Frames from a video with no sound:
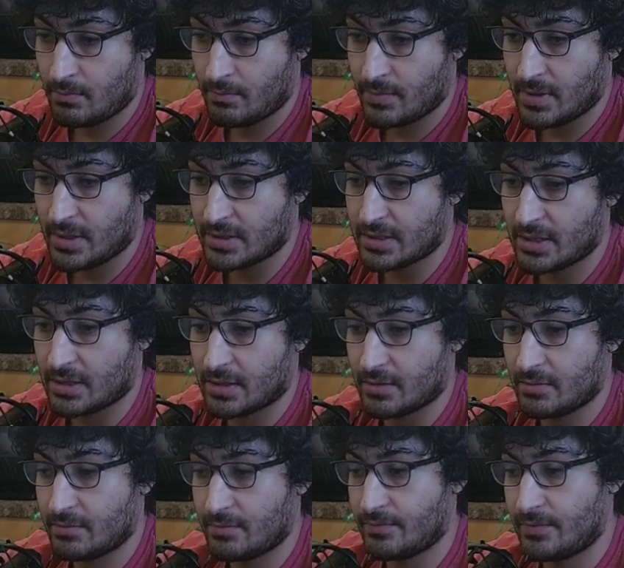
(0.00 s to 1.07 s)
Let's take it.
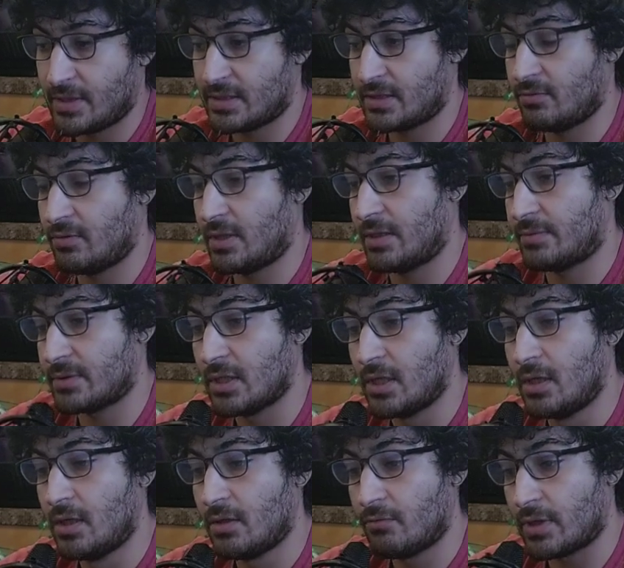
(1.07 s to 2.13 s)
Let's see what happens.
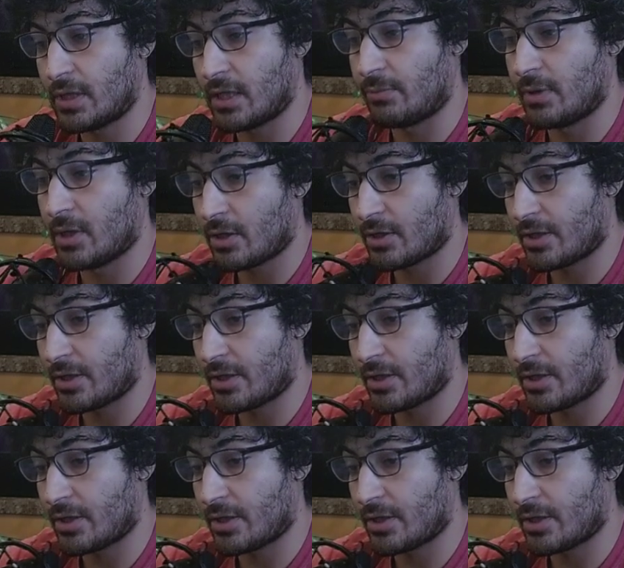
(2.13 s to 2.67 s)
We got a blocker